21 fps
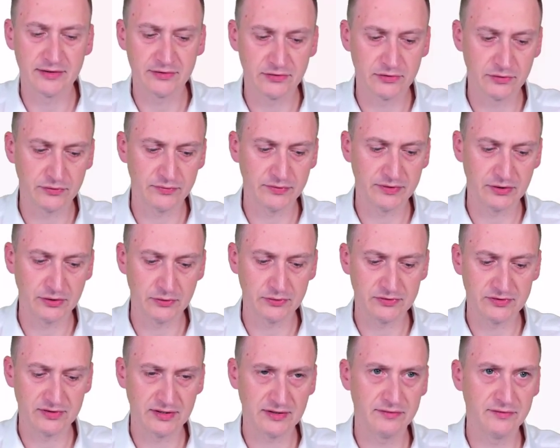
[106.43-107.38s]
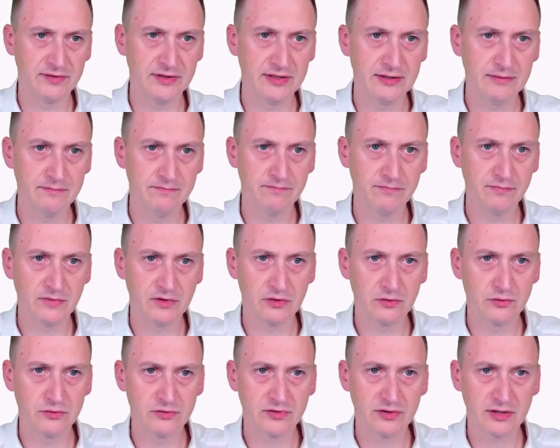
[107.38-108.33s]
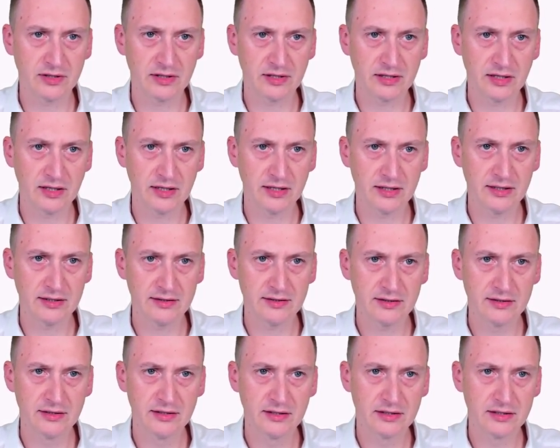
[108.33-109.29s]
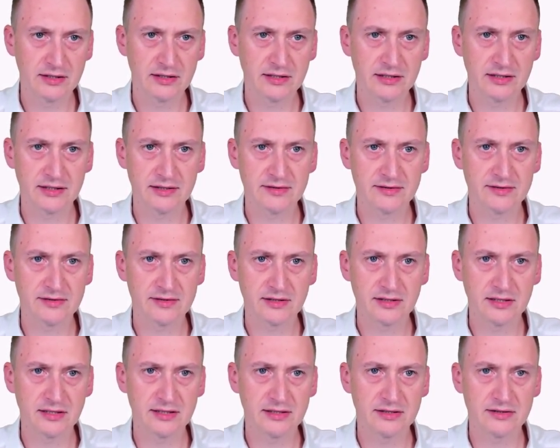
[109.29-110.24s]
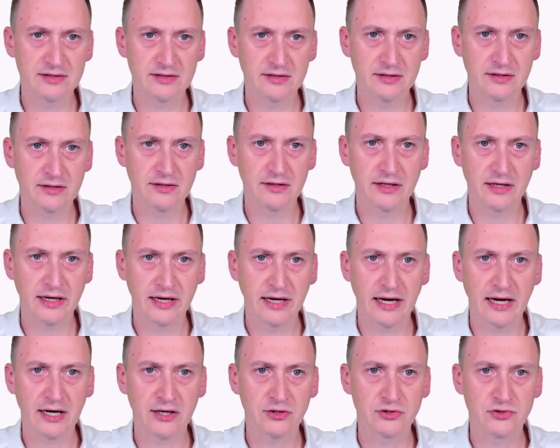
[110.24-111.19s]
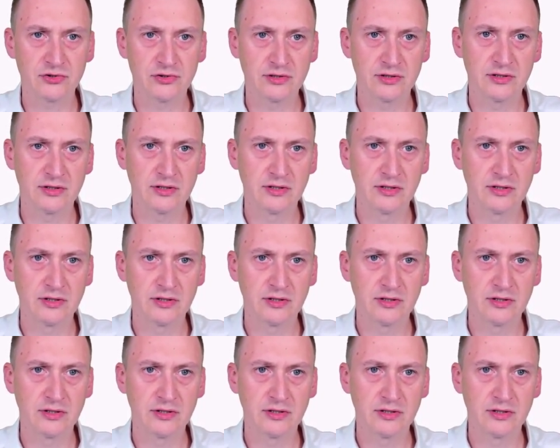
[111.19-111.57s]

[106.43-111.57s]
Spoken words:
So if we go say Veeam user guide guest interaction